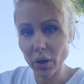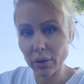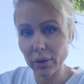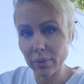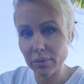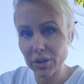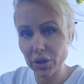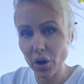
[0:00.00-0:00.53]

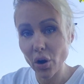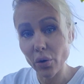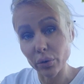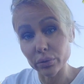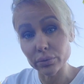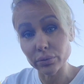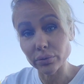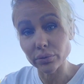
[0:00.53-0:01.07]
them to go,
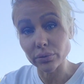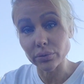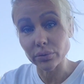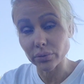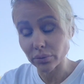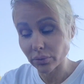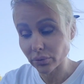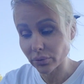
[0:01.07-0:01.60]

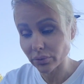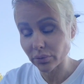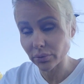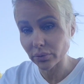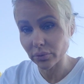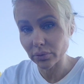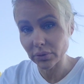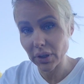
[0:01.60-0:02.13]

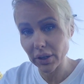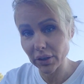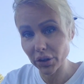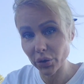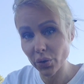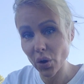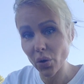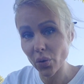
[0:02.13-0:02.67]
that
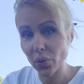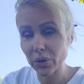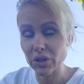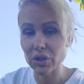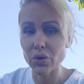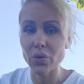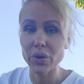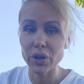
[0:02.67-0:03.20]
you know
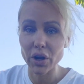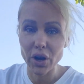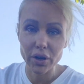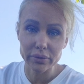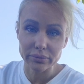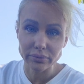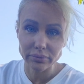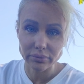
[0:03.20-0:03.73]
what's going
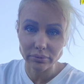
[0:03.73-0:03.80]
on.